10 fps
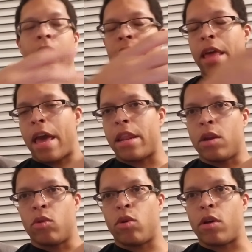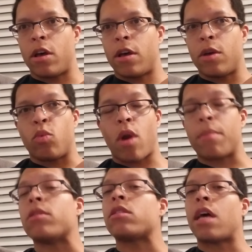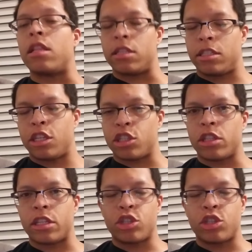that Robert Saleh essentially